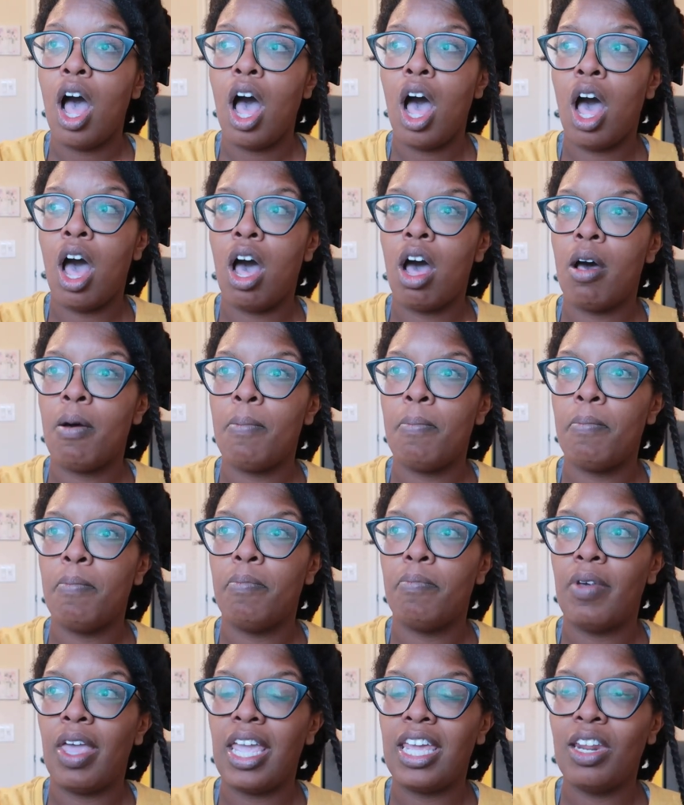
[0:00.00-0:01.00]

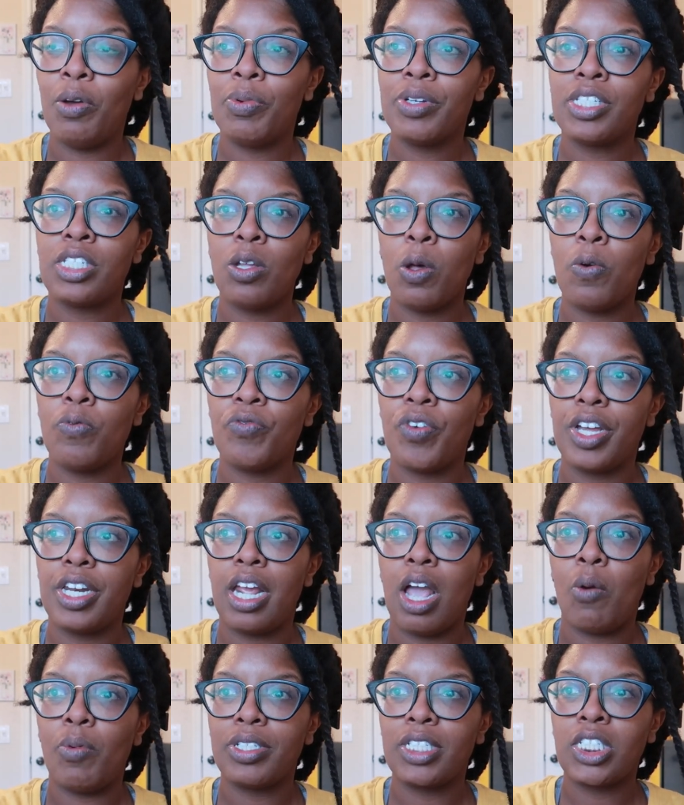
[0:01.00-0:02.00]
Um, and it was so
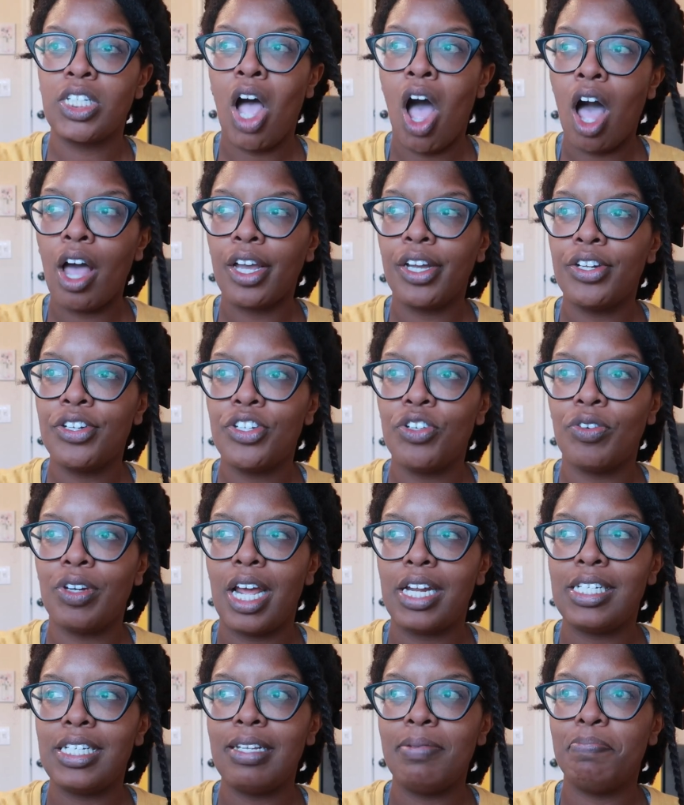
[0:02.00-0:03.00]
funny. I was talking to, and
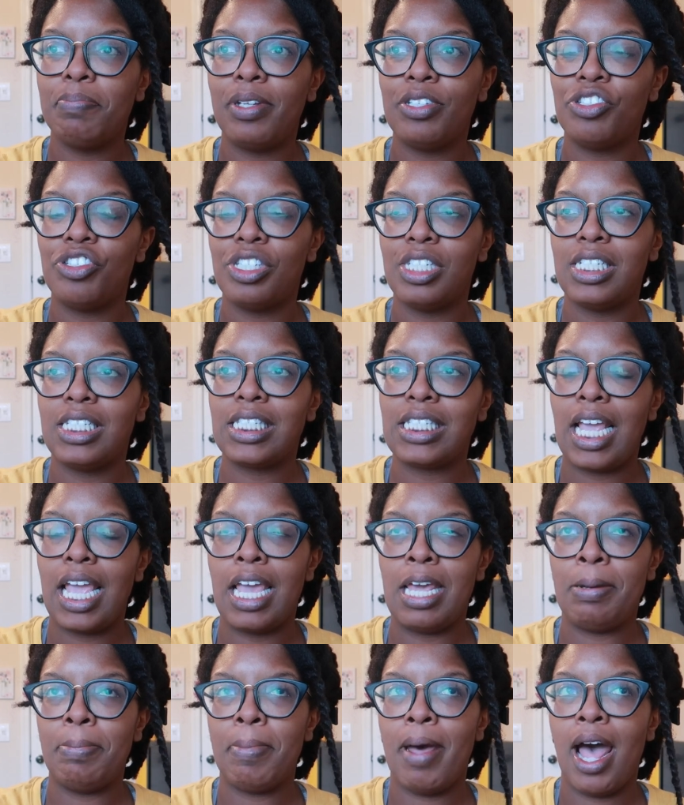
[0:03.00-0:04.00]
I didn't mention this
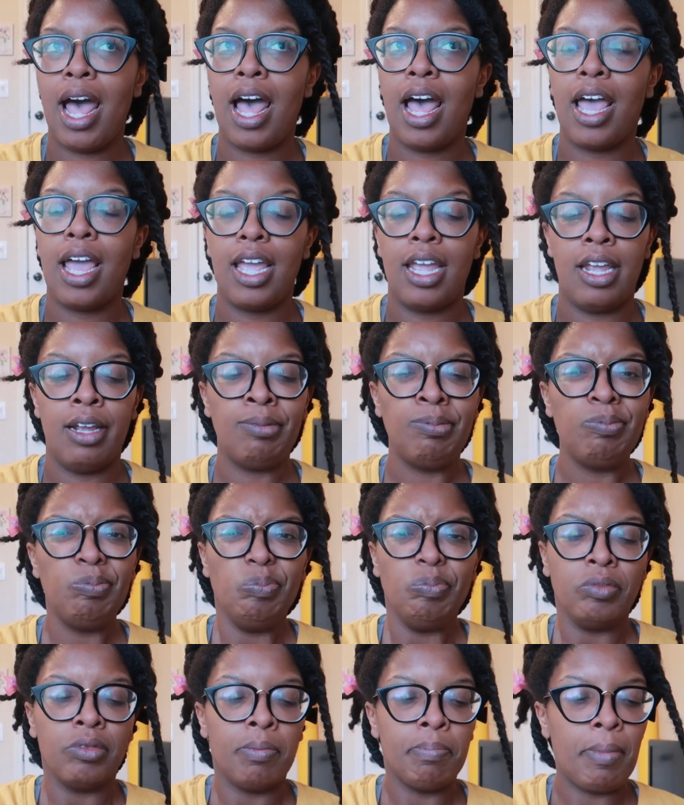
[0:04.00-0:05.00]
in my
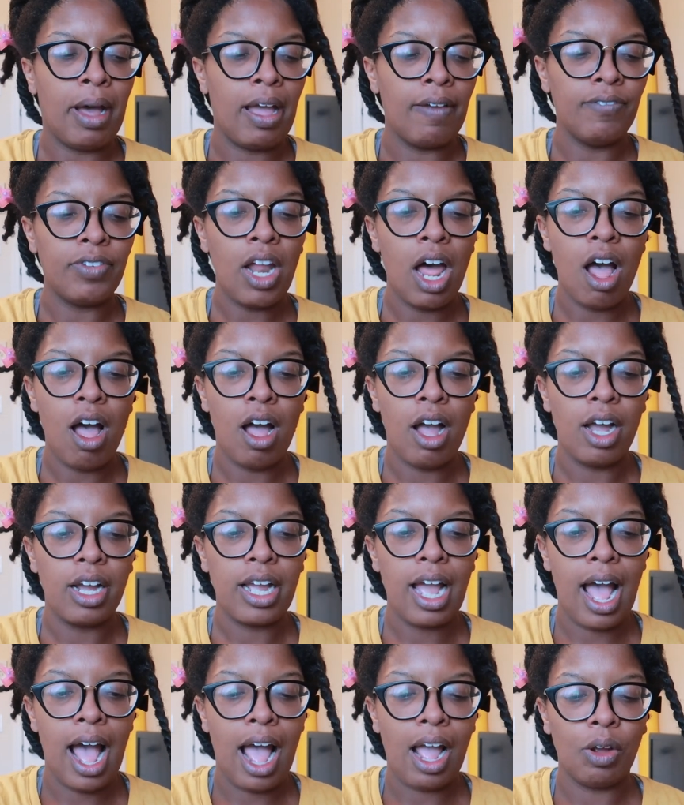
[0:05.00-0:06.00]
my
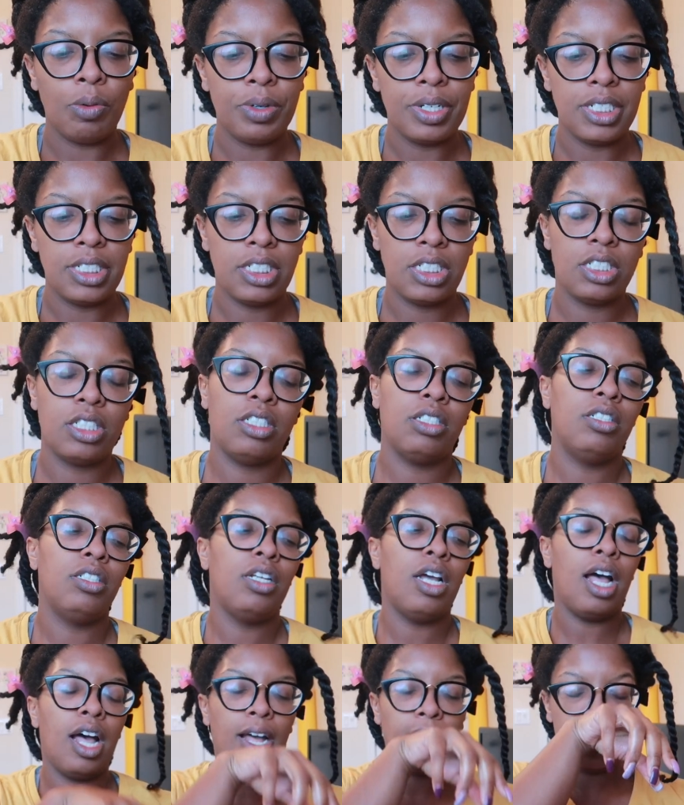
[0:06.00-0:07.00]
blog. I was
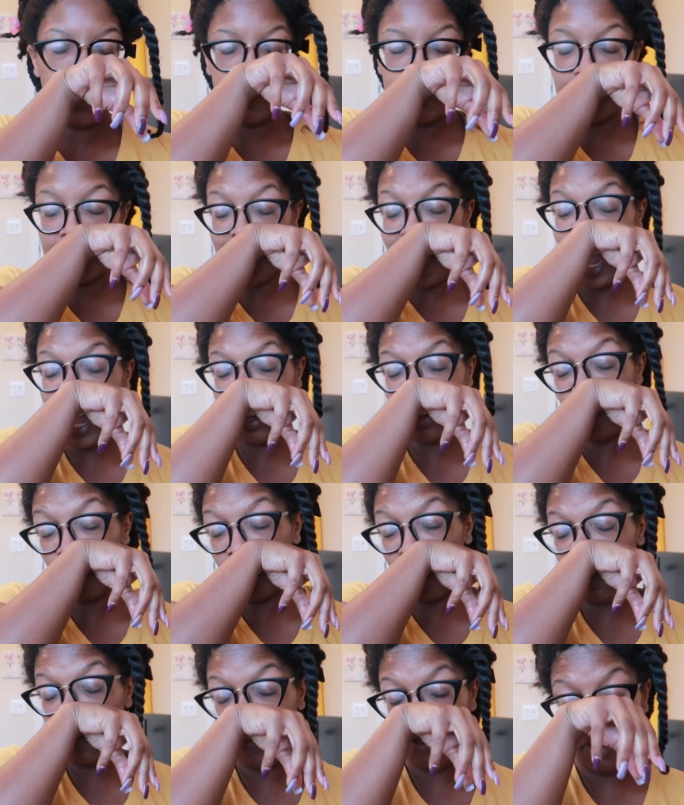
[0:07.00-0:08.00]
uh, chatting
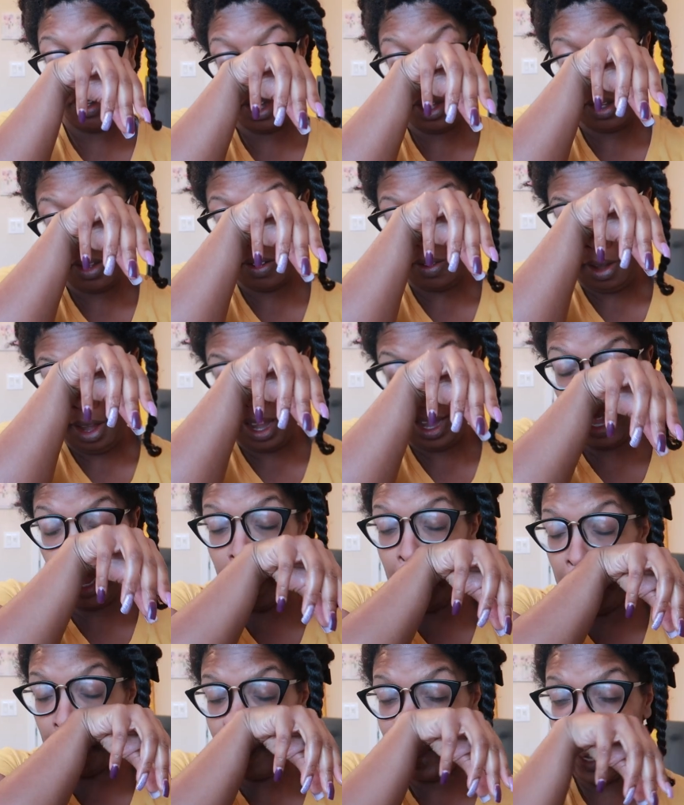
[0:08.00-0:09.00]
with
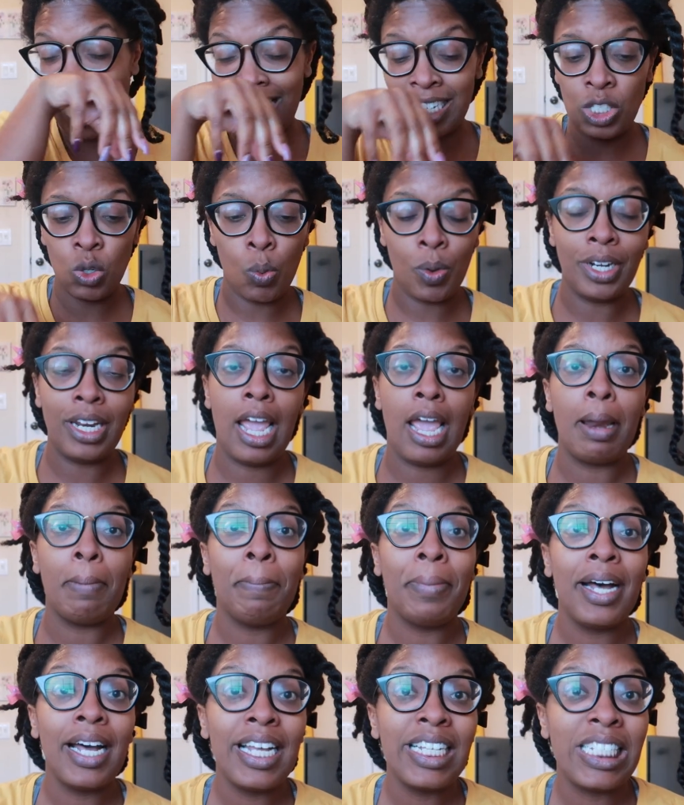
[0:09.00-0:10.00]
Antoinette
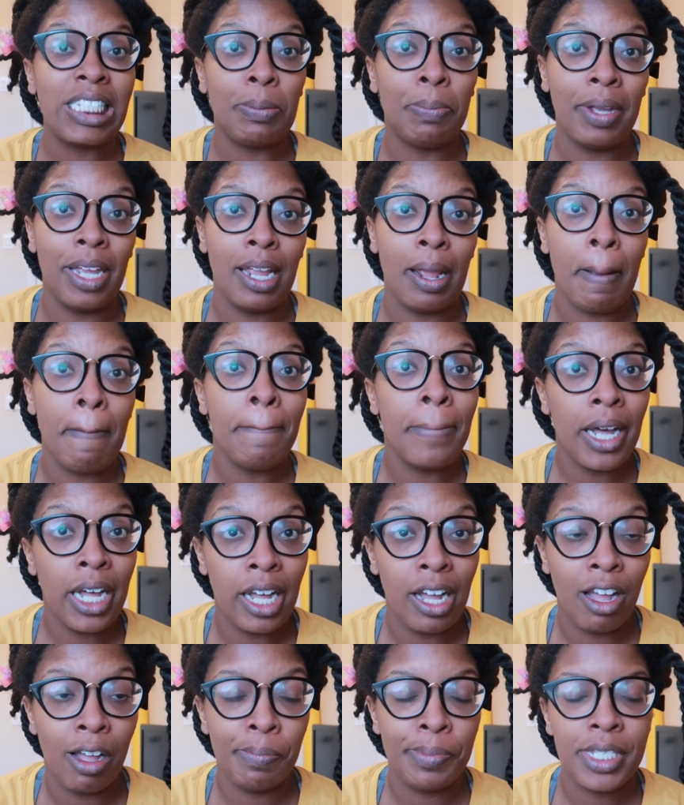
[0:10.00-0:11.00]
Busby,
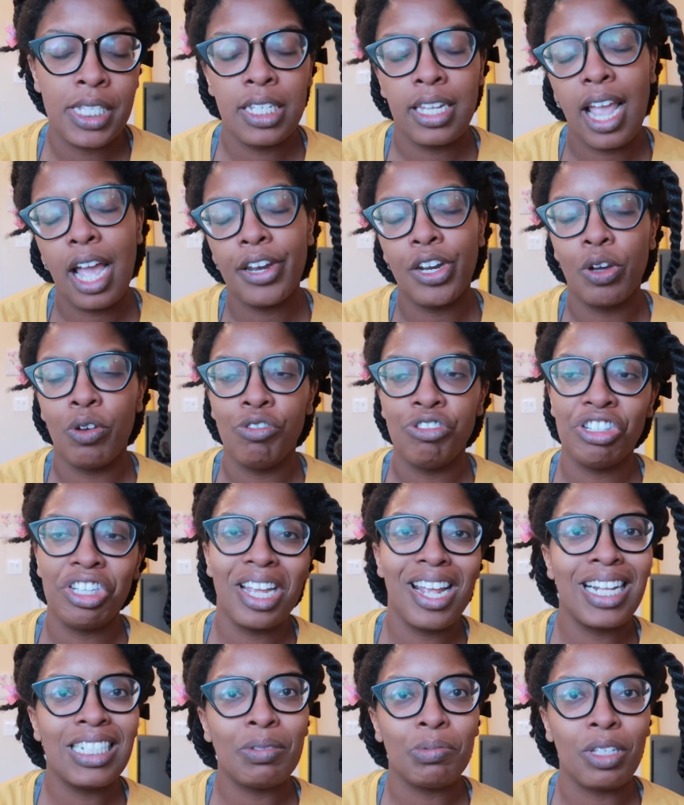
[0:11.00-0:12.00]
Bubs. Y'all know who
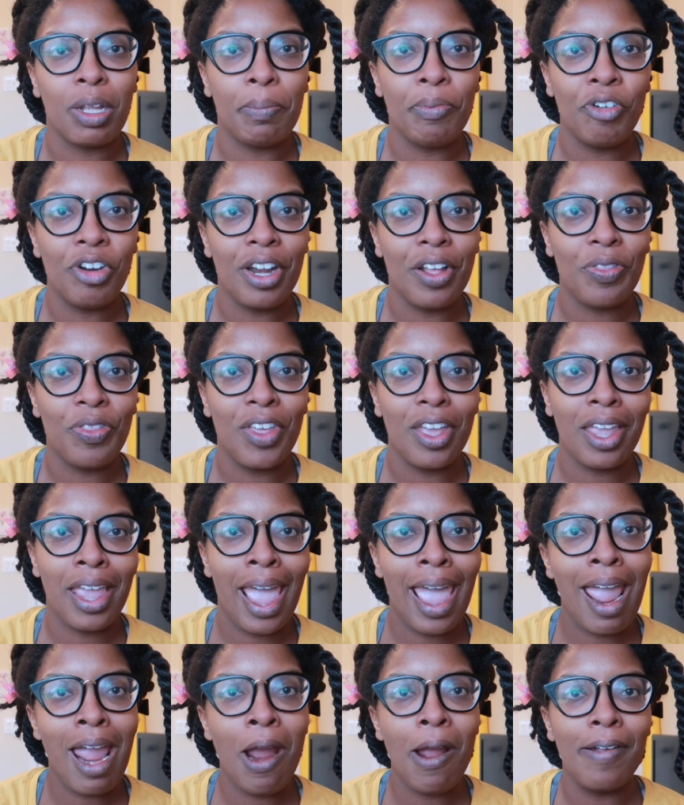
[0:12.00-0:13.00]
she is, the pretty thick
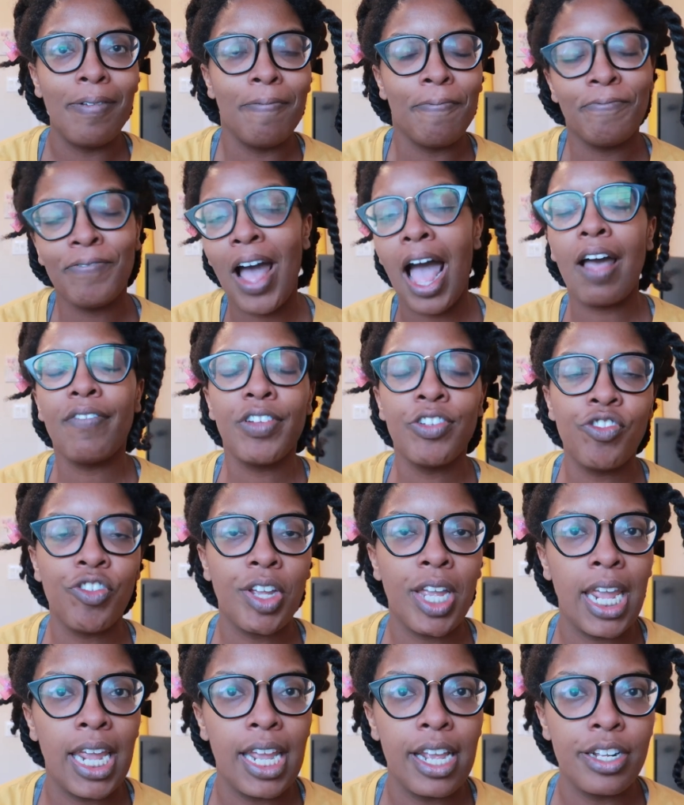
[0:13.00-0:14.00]
hair and
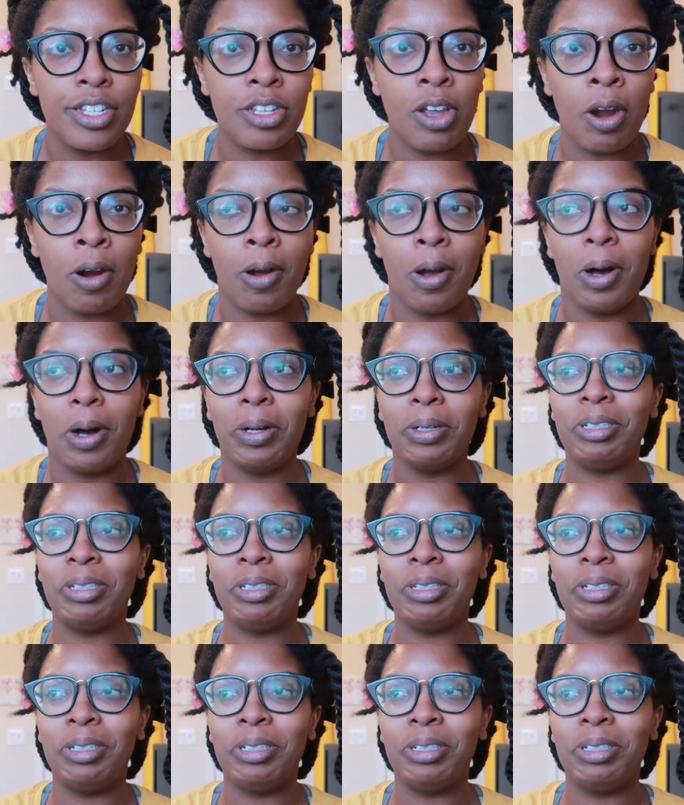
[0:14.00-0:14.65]
500 kids, girl.